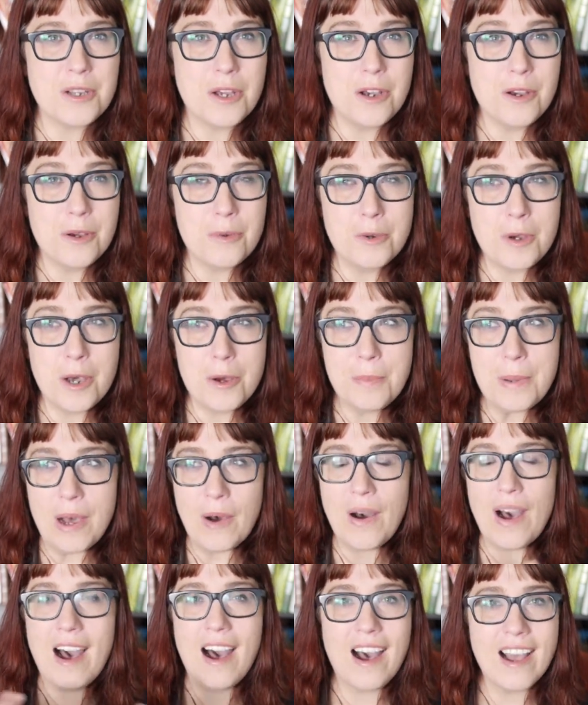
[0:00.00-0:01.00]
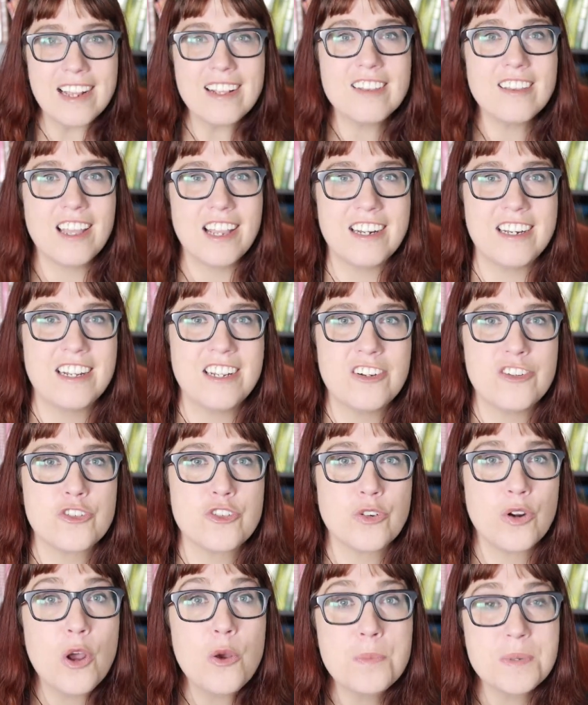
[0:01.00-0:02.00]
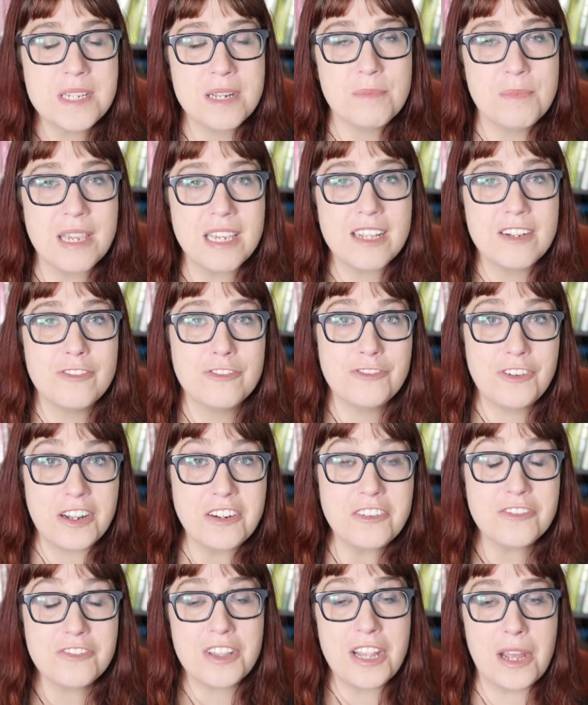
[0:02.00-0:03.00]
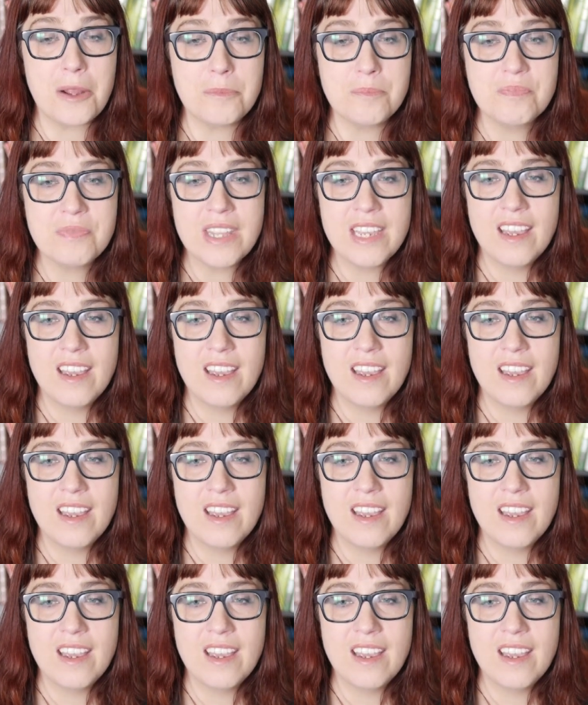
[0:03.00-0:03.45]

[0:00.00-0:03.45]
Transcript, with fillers: about highlighting tropes and making fun of them.